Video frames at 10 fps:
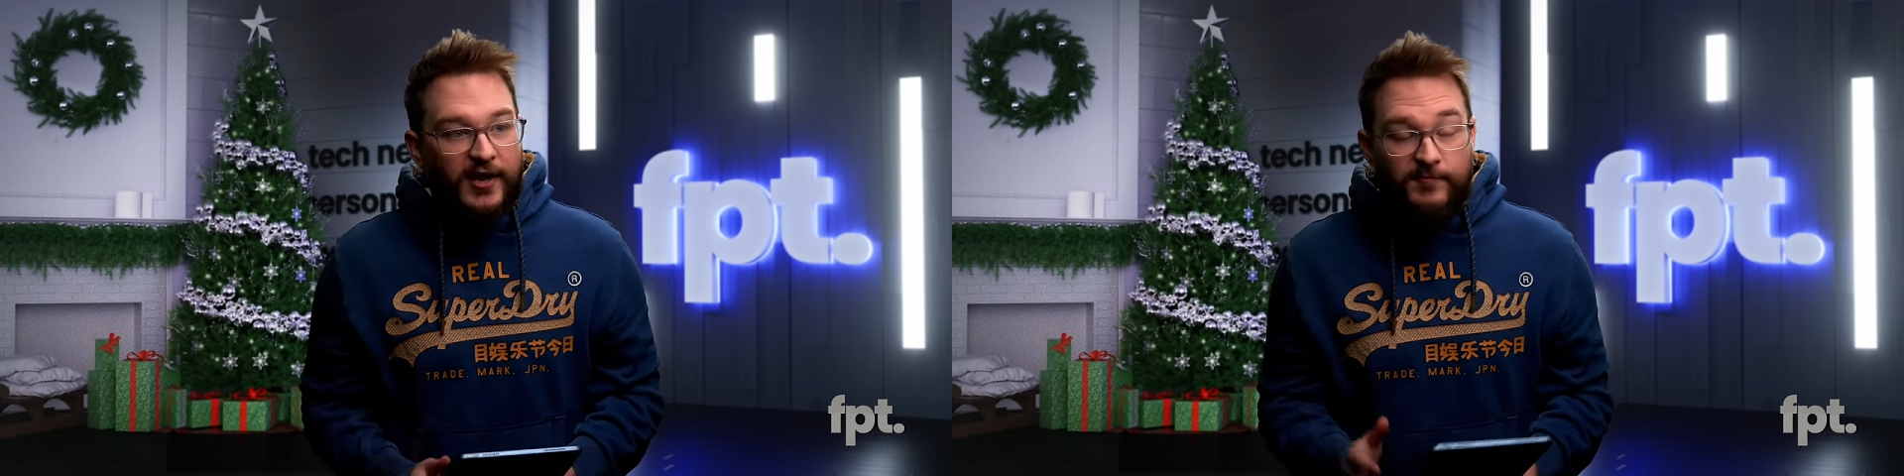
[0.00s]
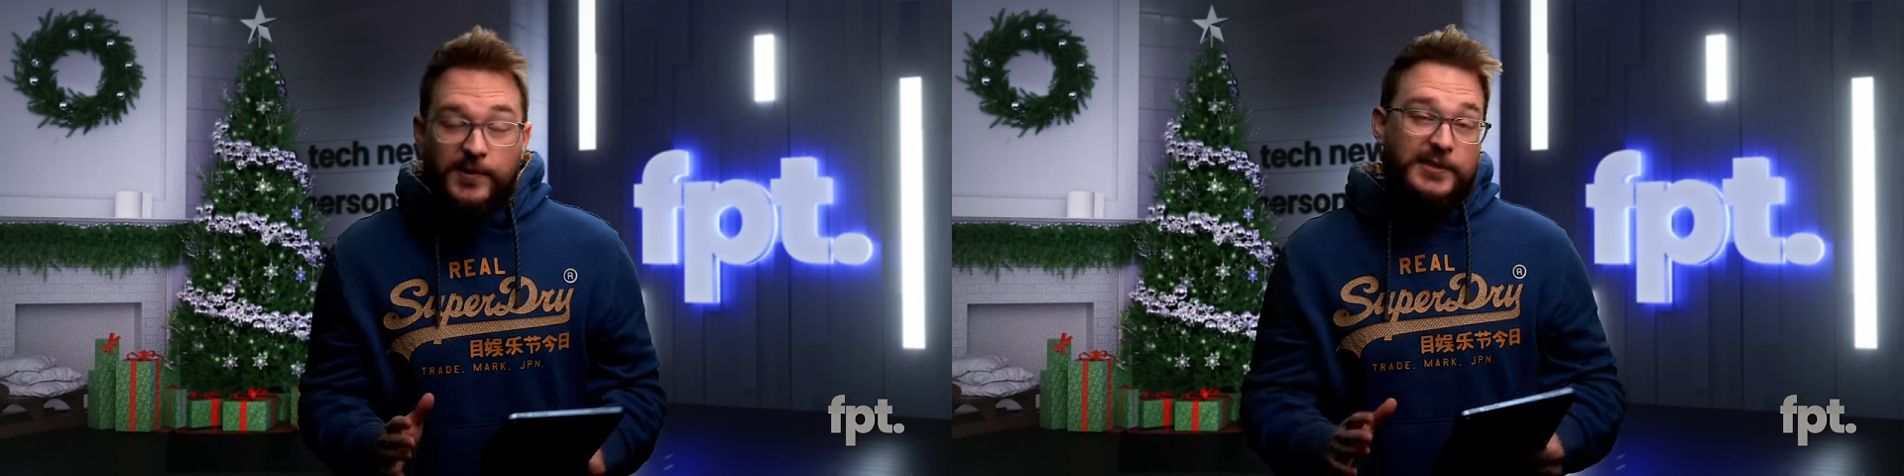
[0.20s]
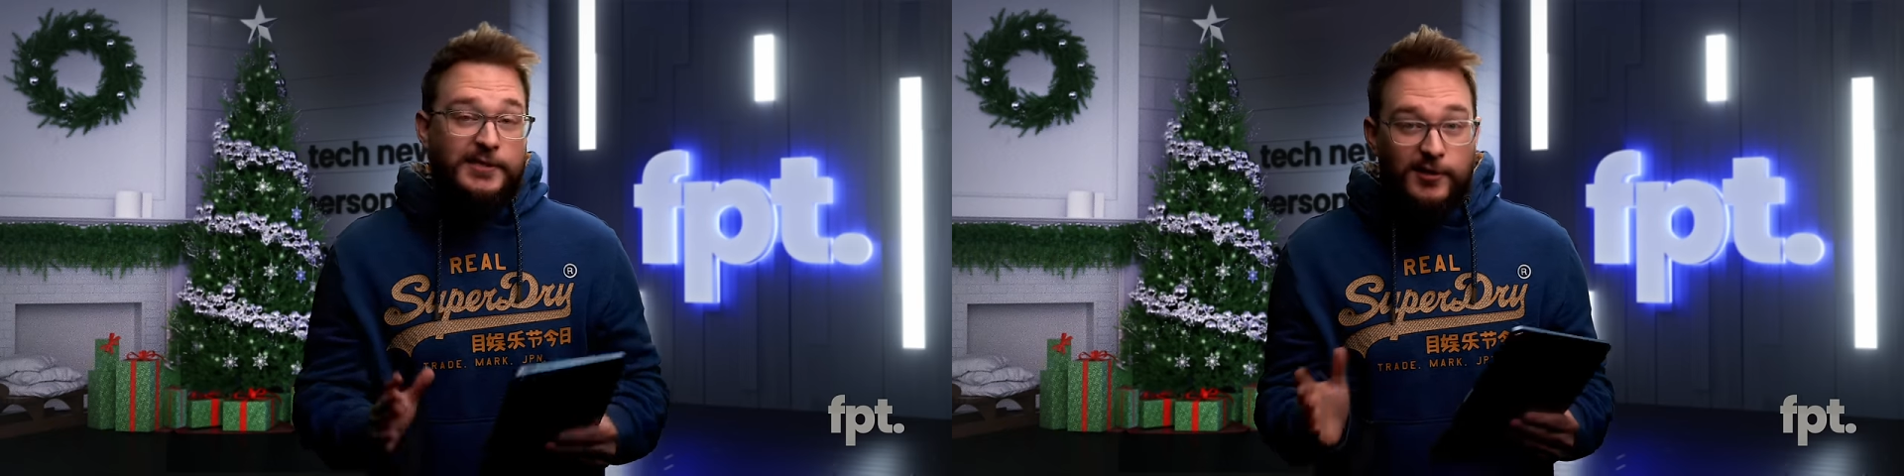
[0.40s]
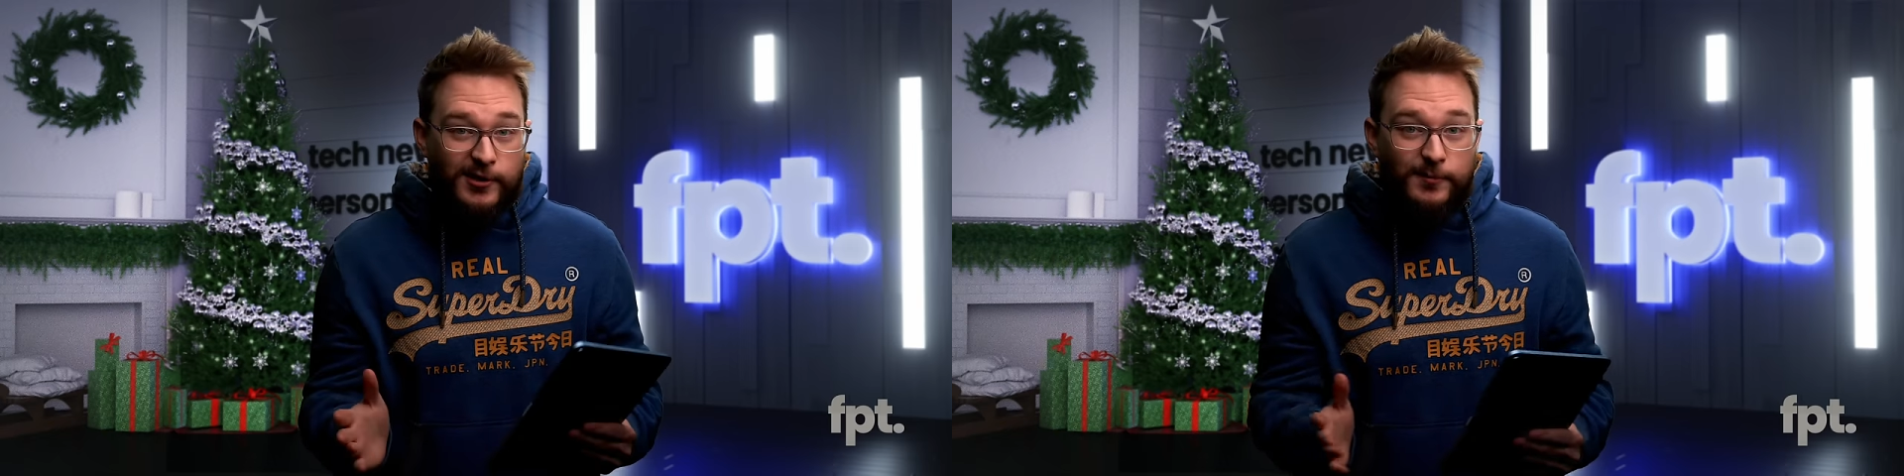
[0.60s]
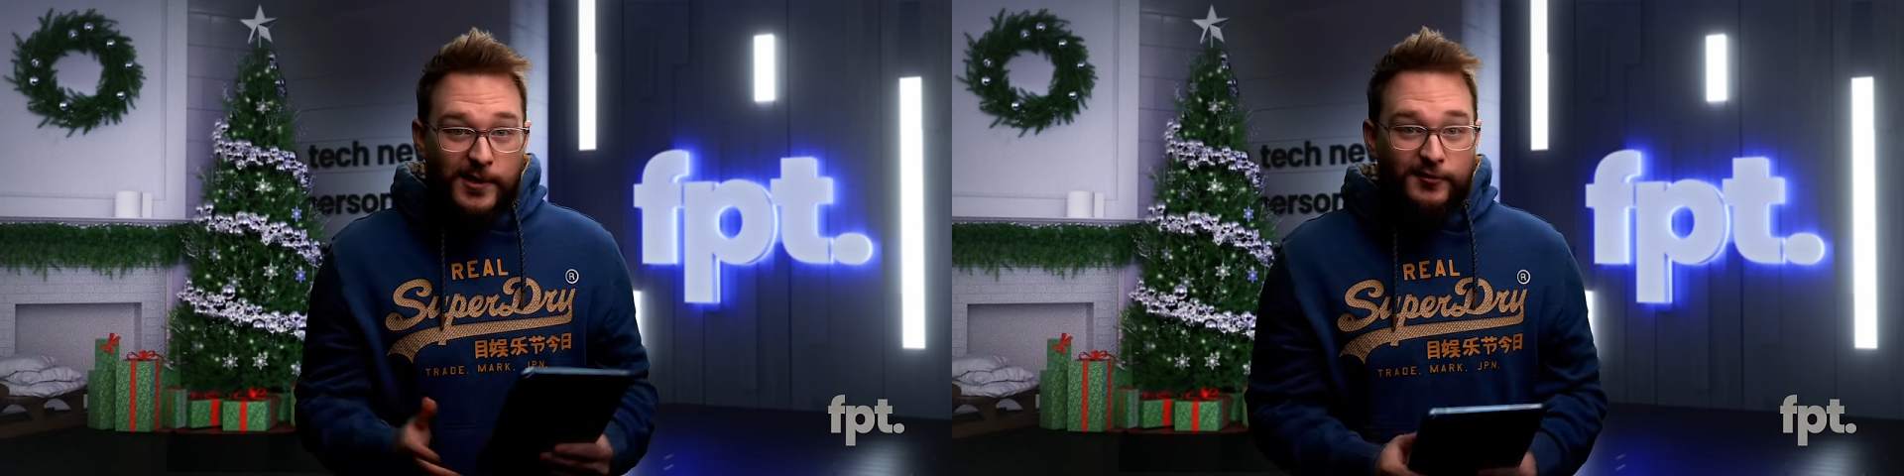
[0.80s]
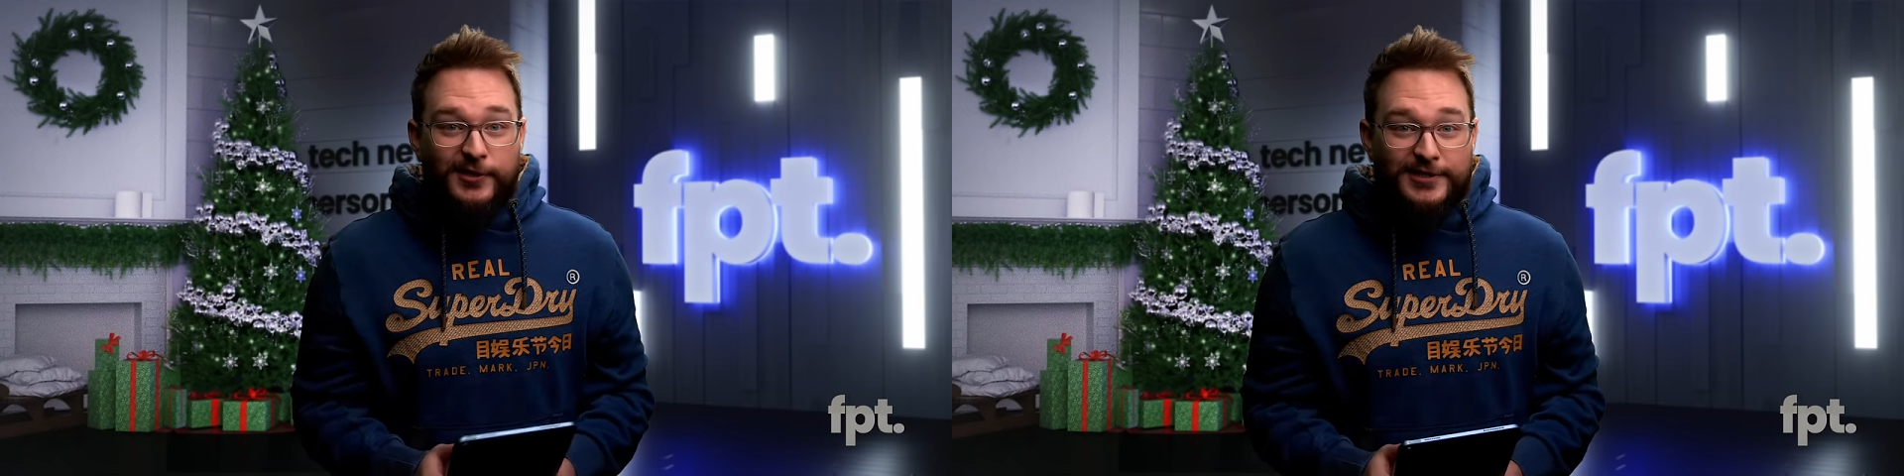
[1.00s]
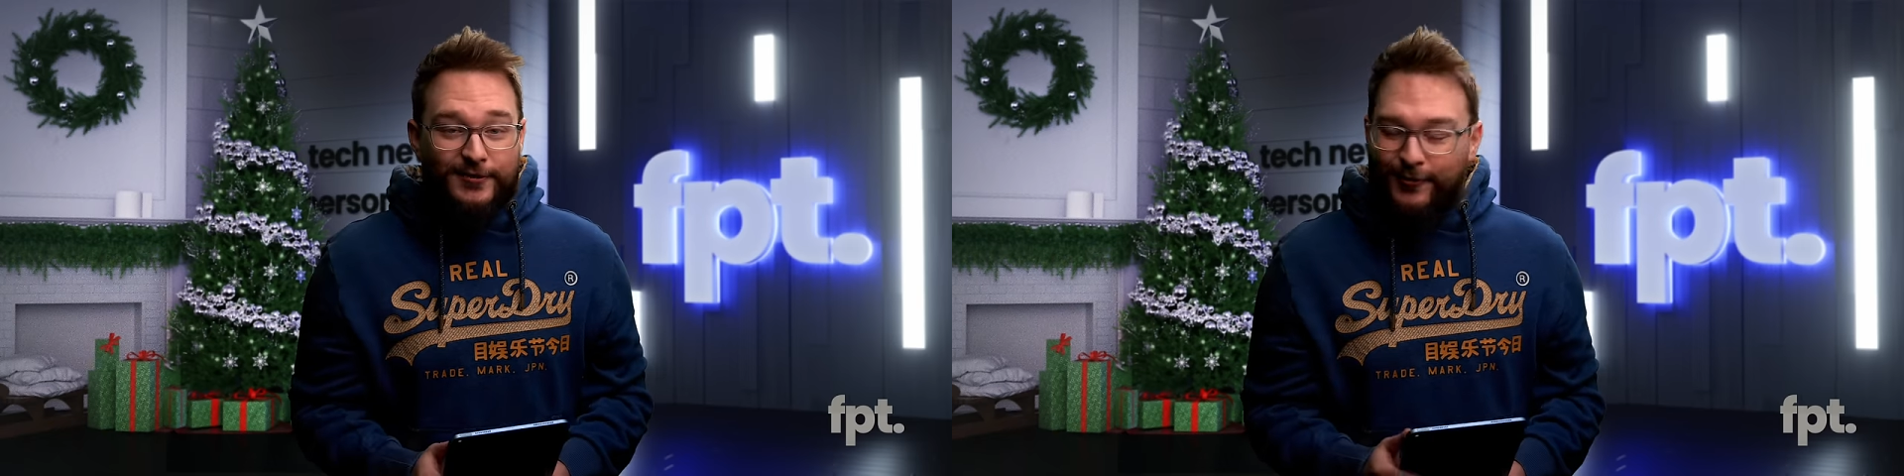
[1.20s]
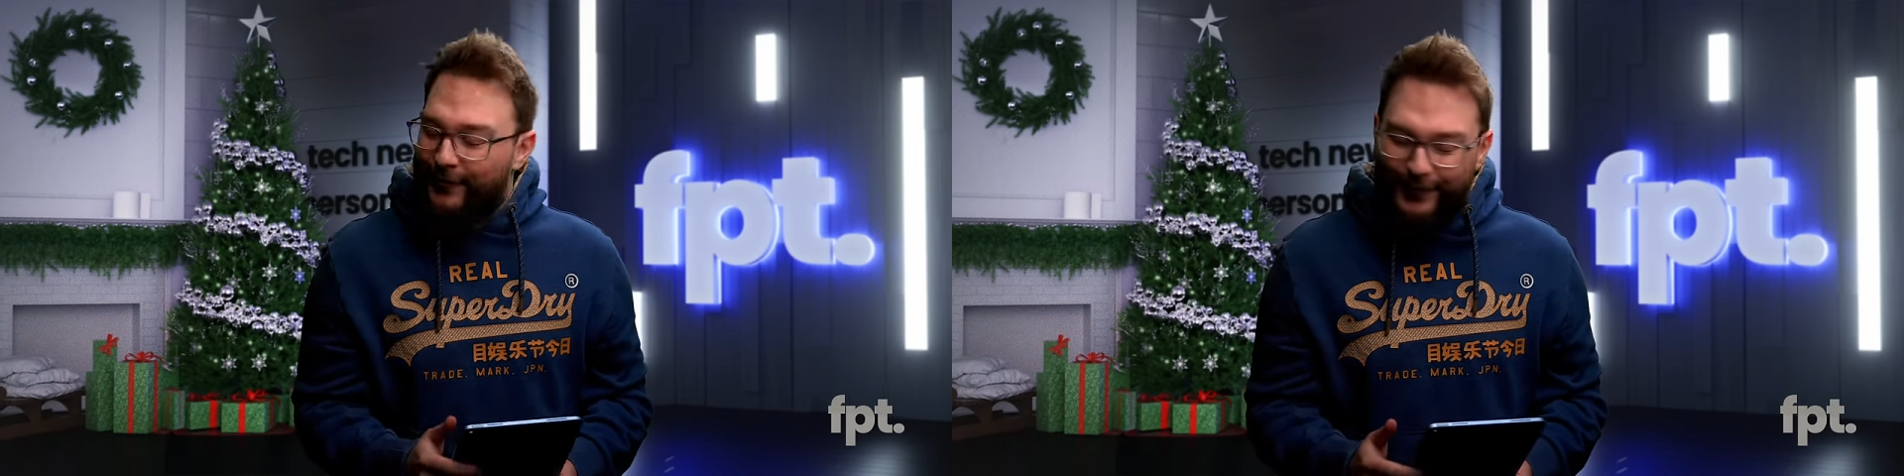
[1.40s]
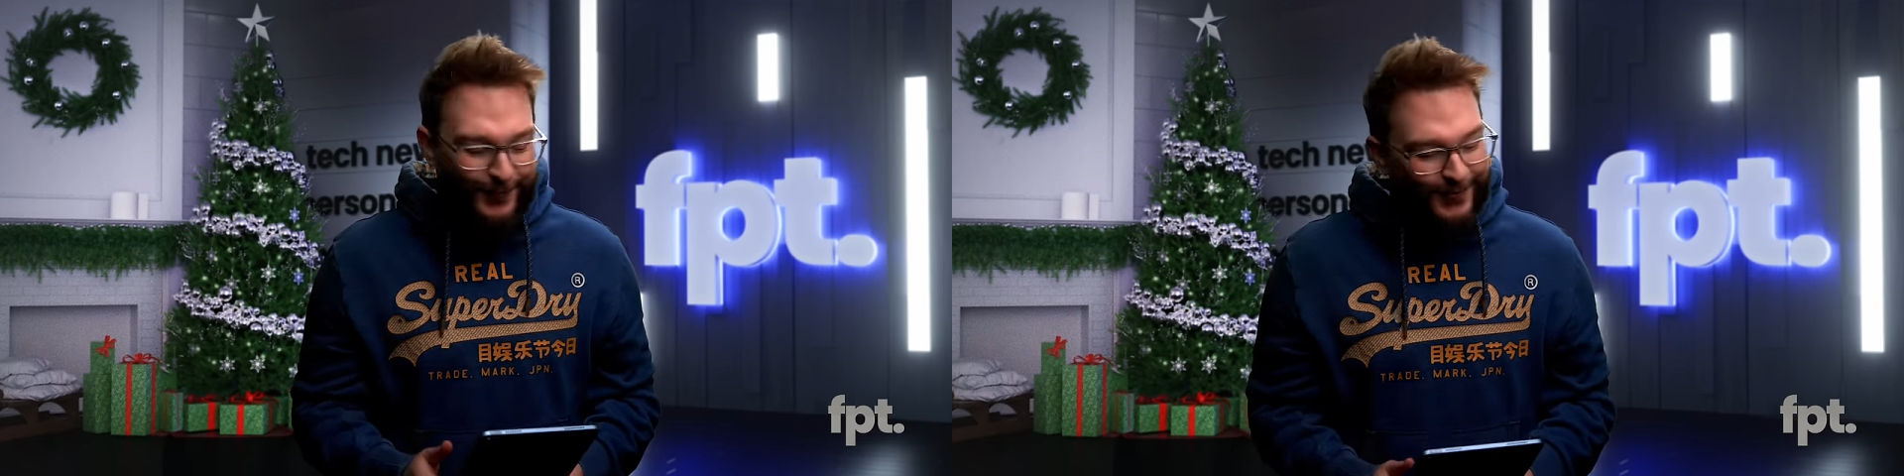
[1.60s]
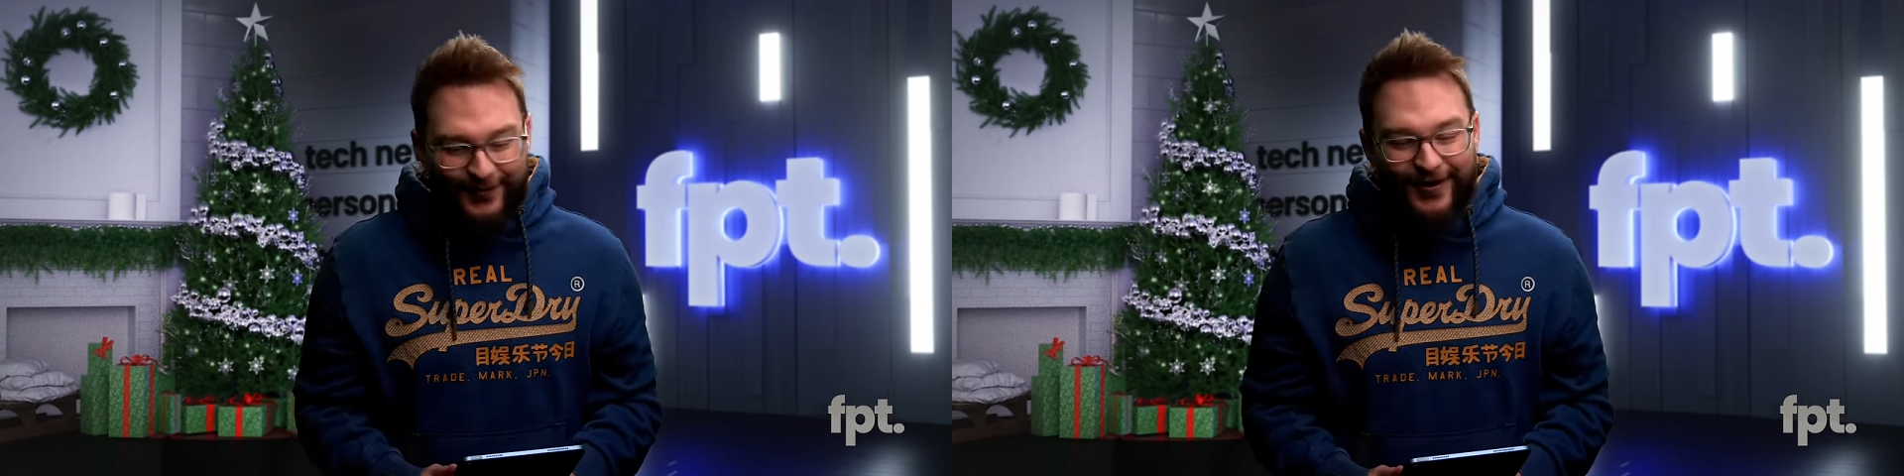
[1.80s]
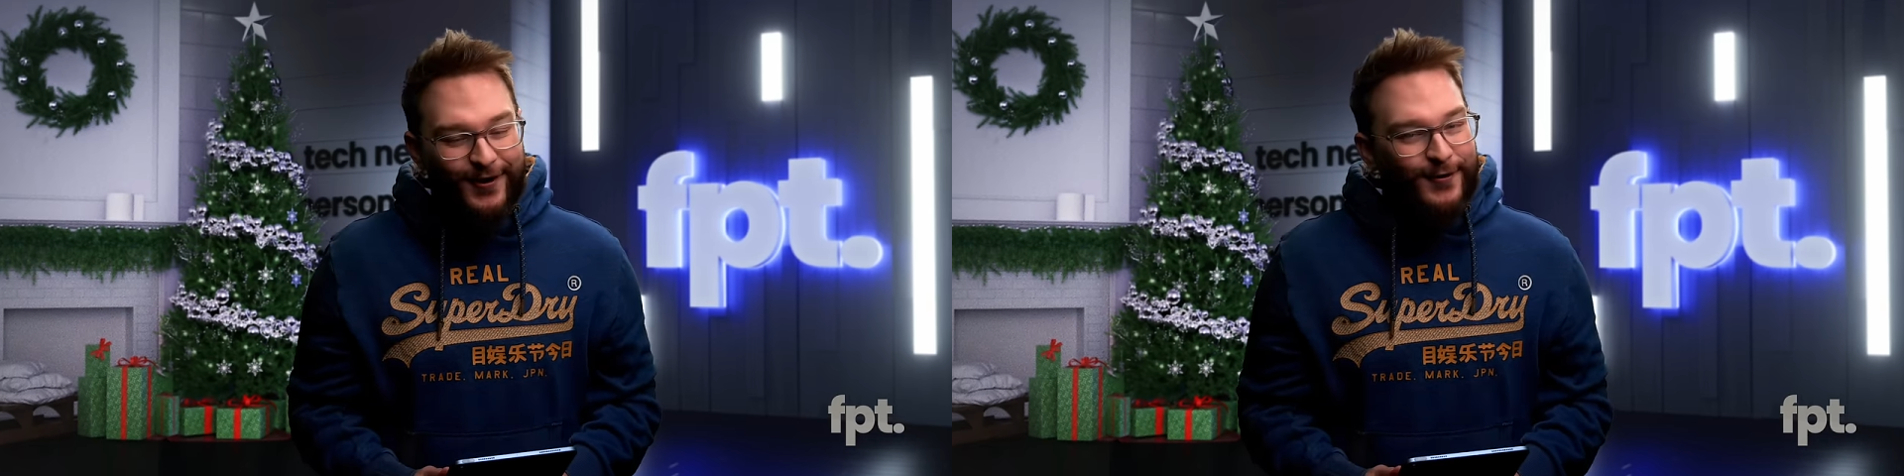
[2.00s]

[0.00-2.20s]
F P T documentaries, oh,